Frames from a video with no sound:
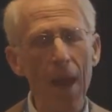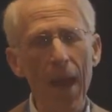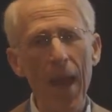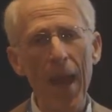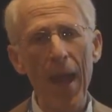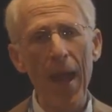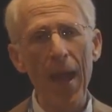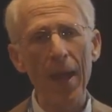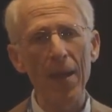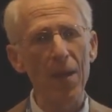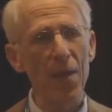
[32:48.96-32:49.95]

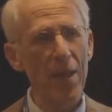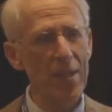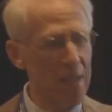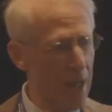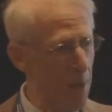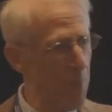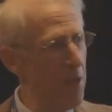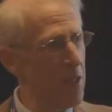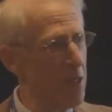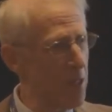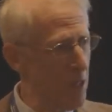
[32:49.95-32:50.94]
And they set up
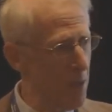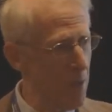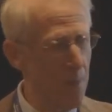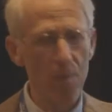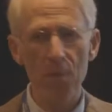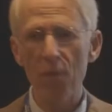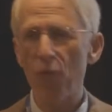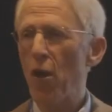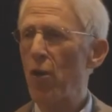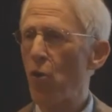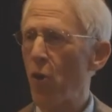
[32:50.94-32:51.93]
this
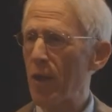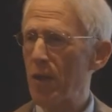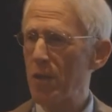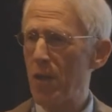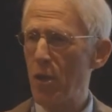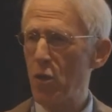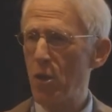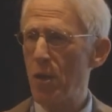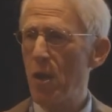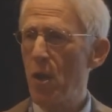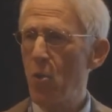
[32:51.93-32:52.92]
front
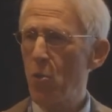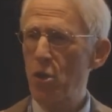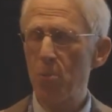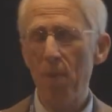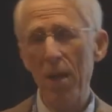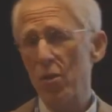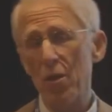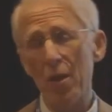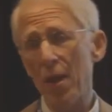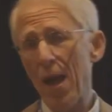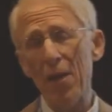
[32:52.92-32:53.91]
organization, which sponsored
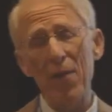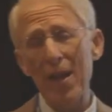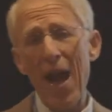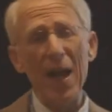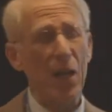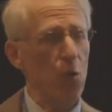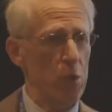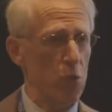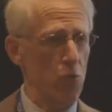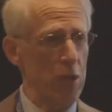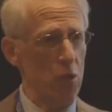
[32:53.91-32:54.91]
a lot of
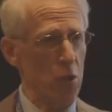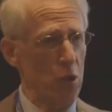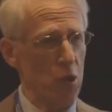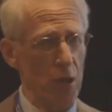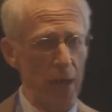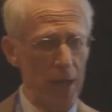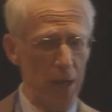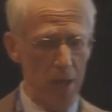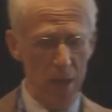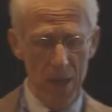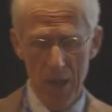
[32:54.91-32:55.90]
innocuous research like
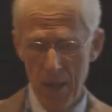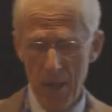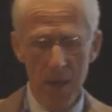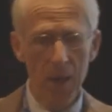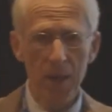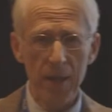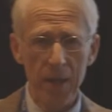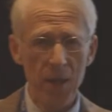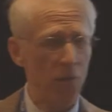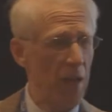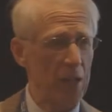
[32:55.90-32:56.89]
the
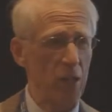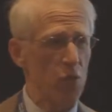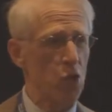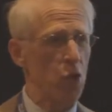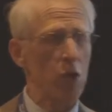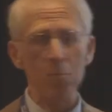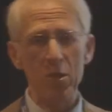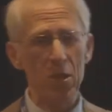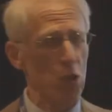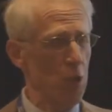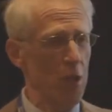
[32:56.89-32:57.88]
effects of
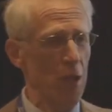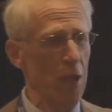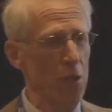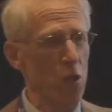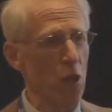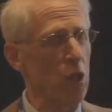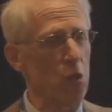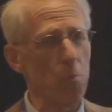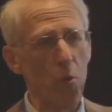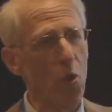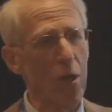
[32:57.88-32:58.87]
circumcision on Turkish
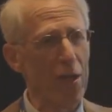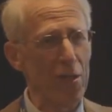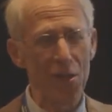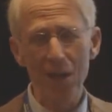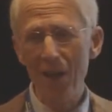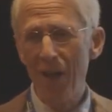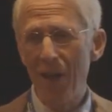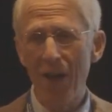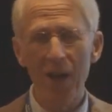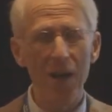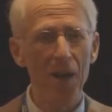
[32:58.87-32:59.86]
boys
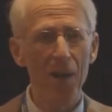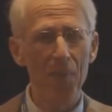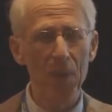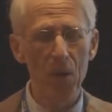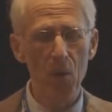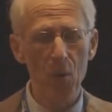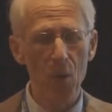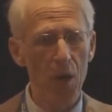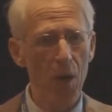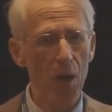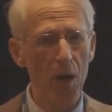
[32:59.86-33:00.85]

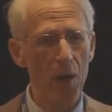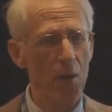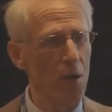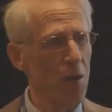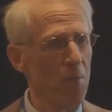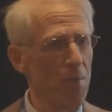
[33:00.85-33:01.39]
or other